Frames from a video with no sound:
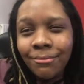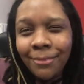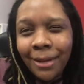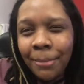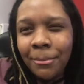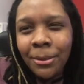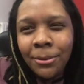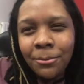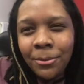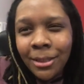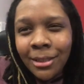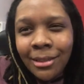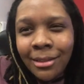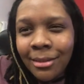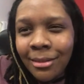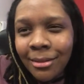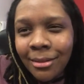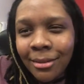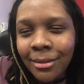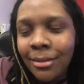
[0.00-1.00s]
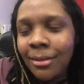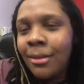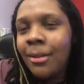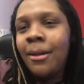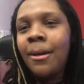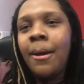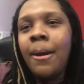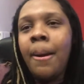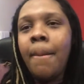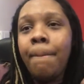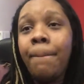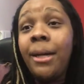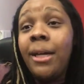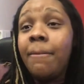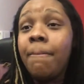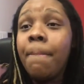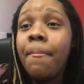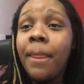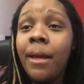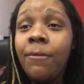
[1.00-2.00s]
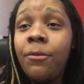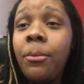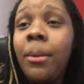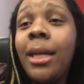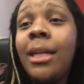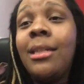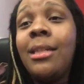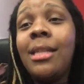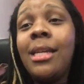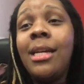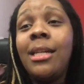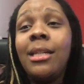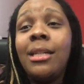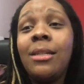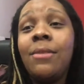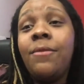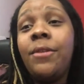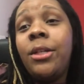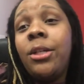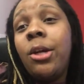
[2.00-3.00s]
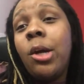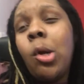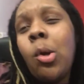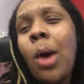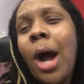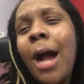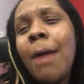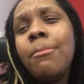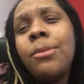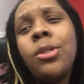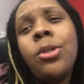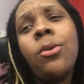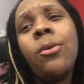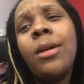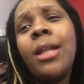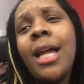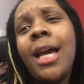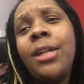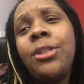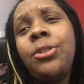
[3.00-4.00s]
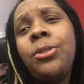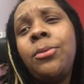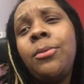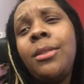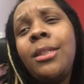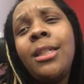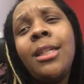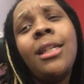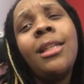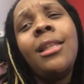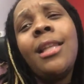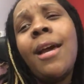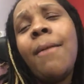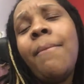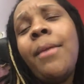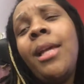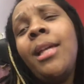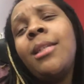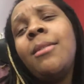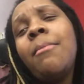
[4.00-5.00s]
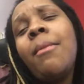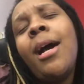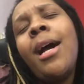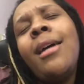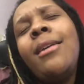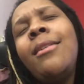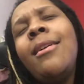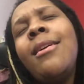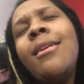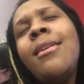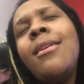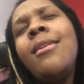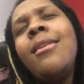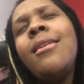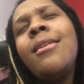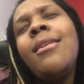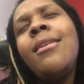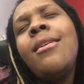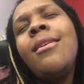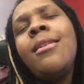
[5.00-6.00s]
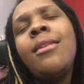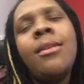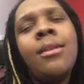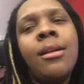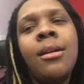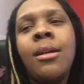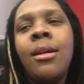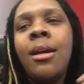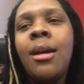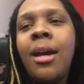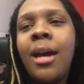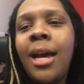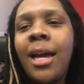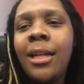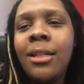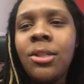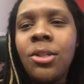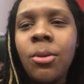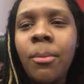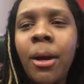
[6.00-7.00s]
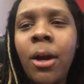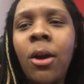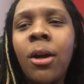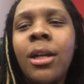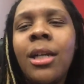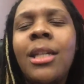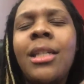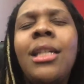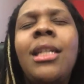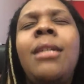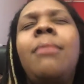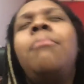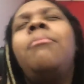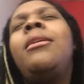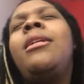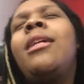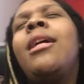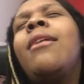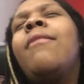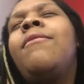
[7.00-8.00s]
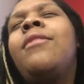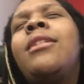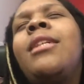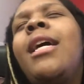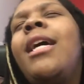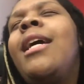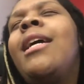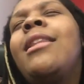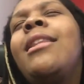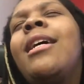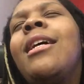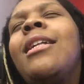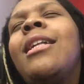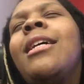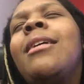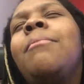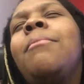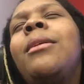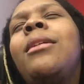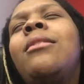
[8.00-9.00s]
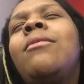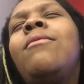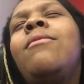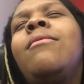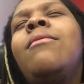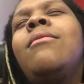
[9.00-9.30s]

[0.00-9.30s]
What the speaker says: I mean, really? But if you made it to the end of this video, I'm so glad you did. That makes my day. And so my heart can keep beating every day. Hit that like button.